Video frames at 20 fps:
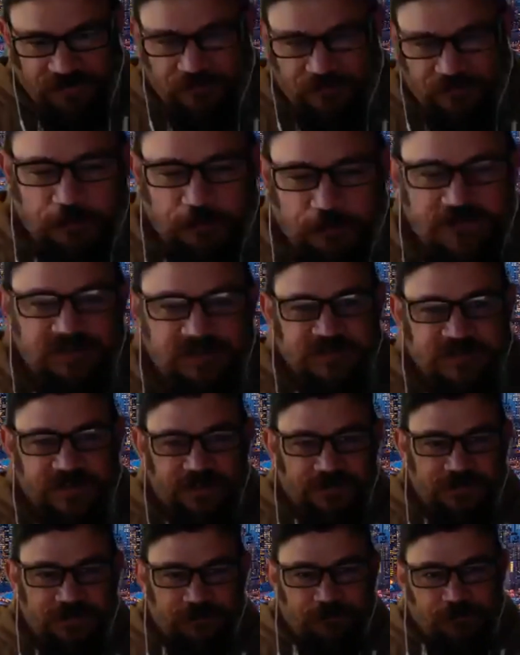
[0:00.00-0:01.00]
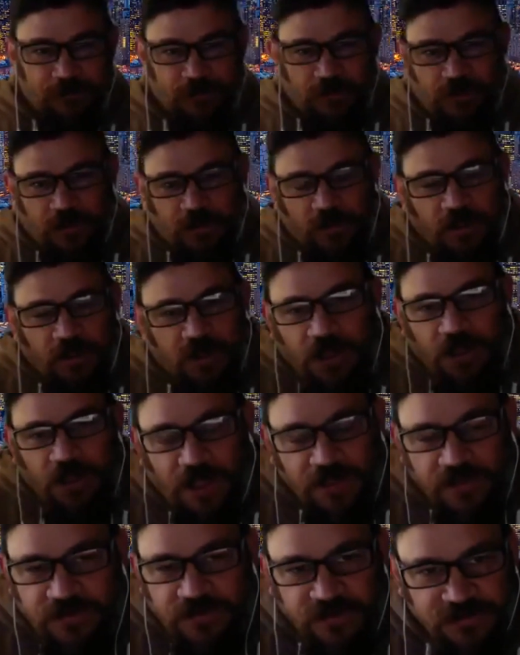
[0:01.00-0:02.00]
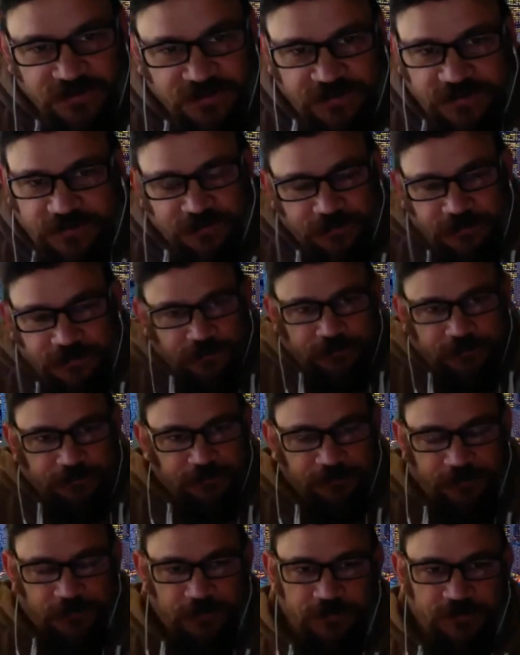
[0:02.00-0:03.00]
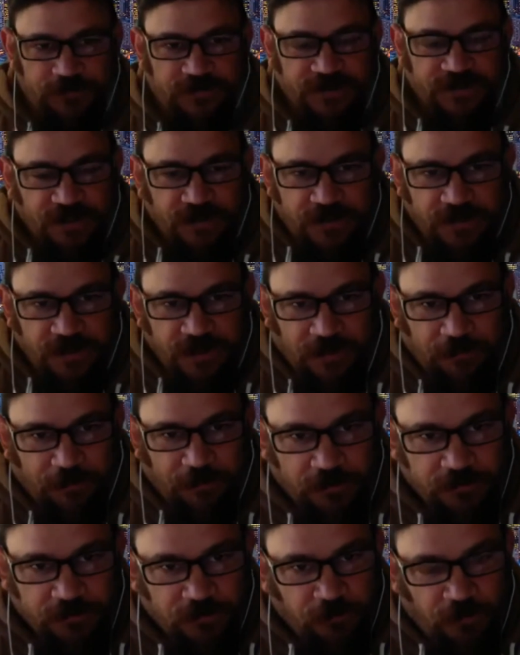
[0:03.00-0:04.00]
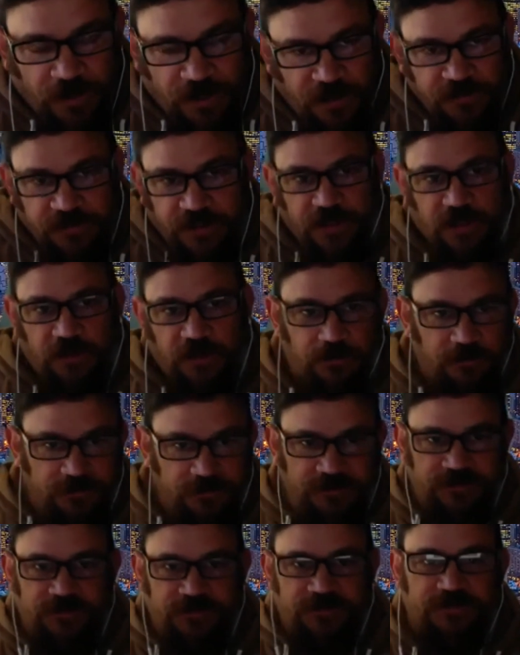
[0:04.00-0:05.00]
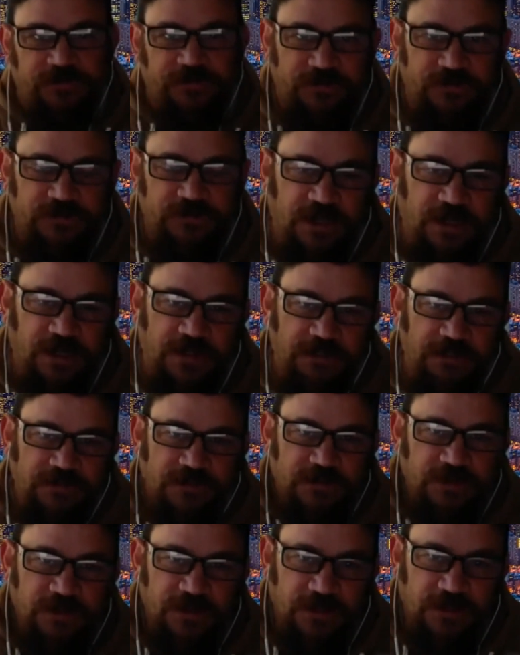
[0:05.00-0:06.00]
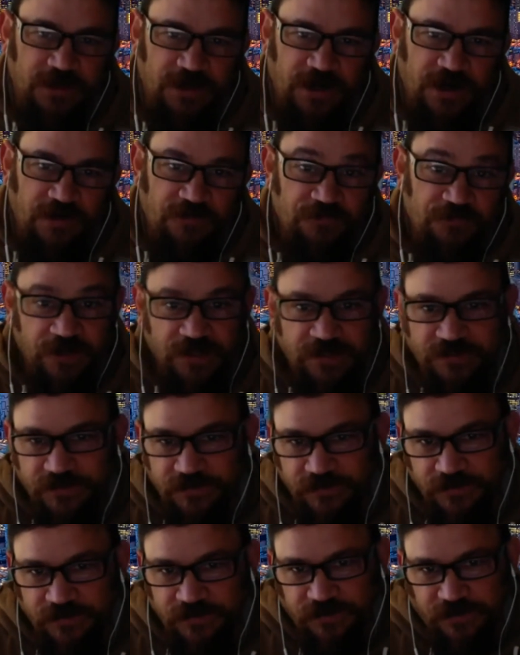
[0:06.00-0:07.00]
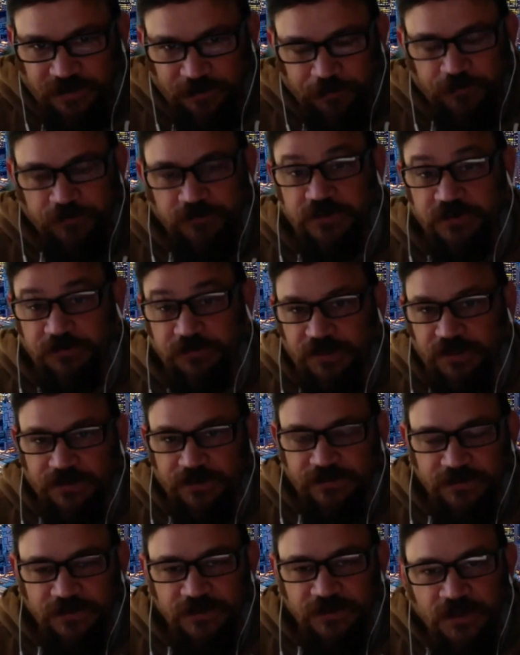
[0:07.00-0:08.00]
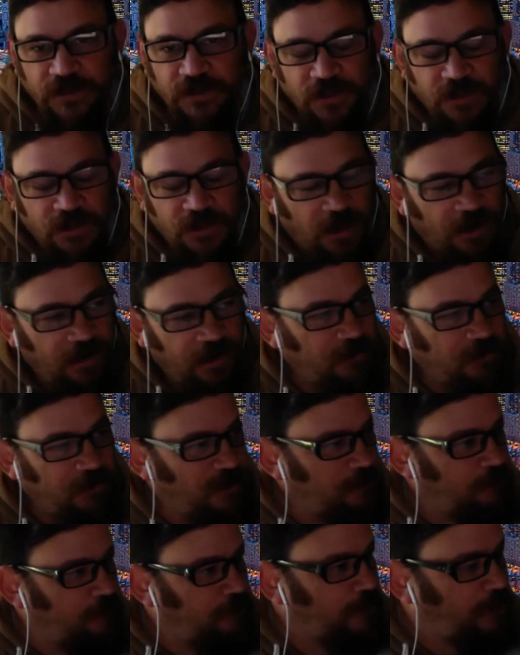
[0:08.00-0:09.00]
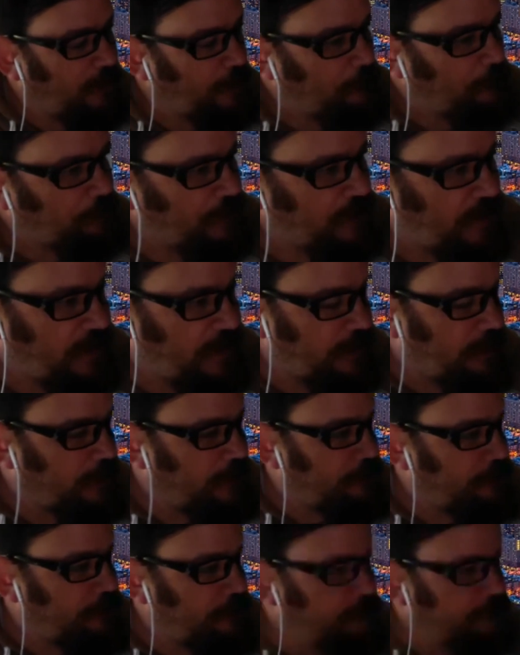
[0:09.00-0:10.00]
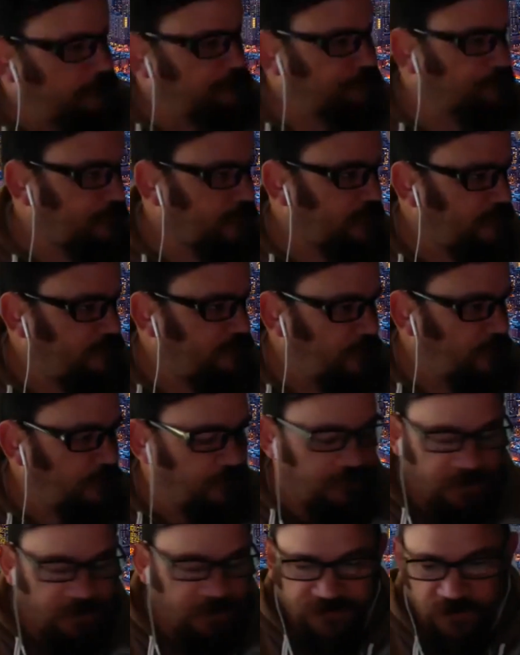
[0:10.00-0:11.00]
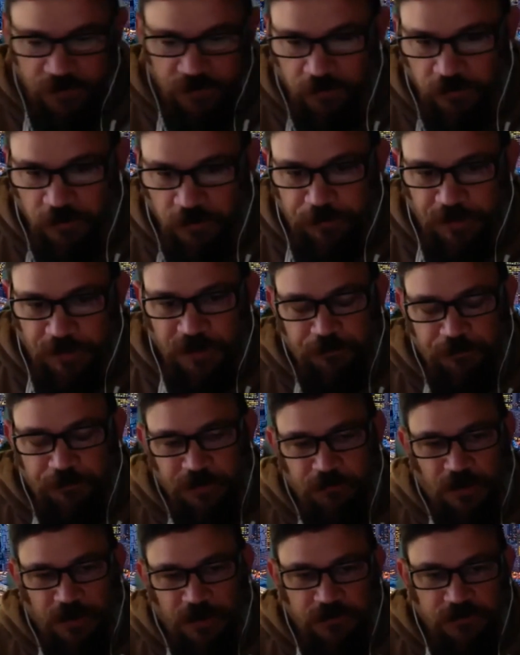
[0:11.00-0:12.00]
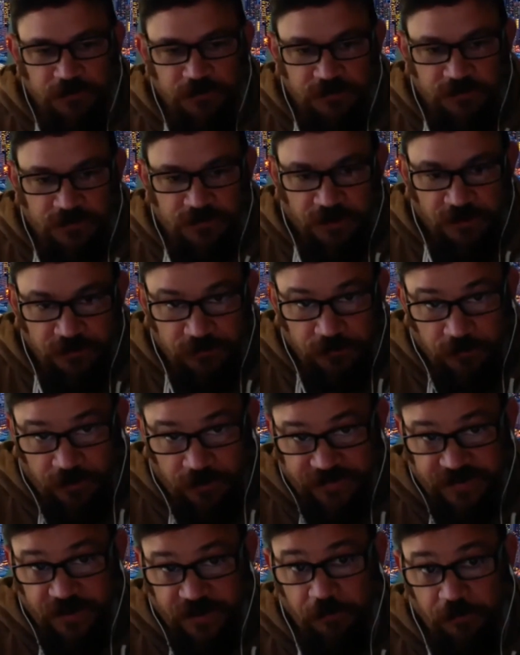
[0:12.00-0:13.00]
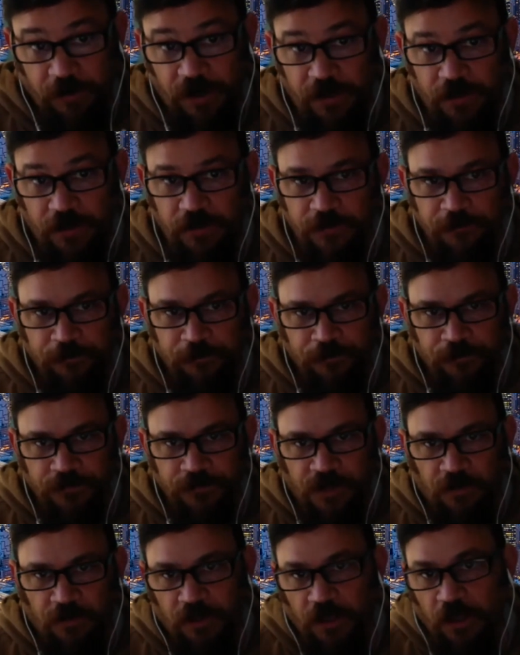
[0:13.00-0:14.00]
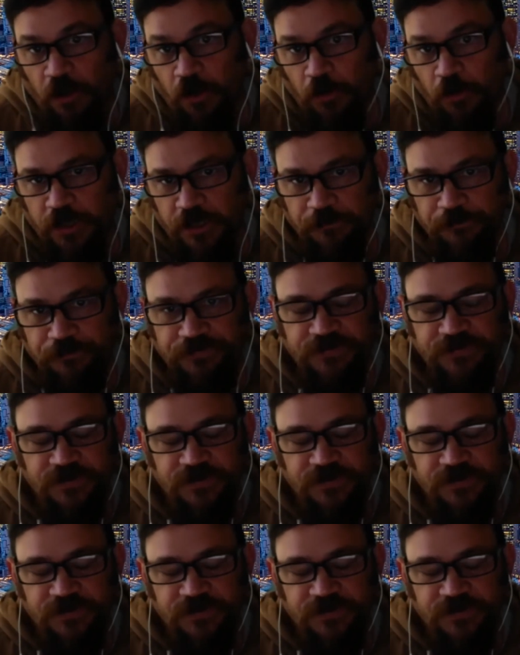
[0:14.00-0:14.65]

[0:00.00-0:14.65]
your presentation. I just thinking about what are the causes that are affecting this reproducibility. I remember a few years ago a paper by Dr. Arturo Casadevall, now at Hawkins,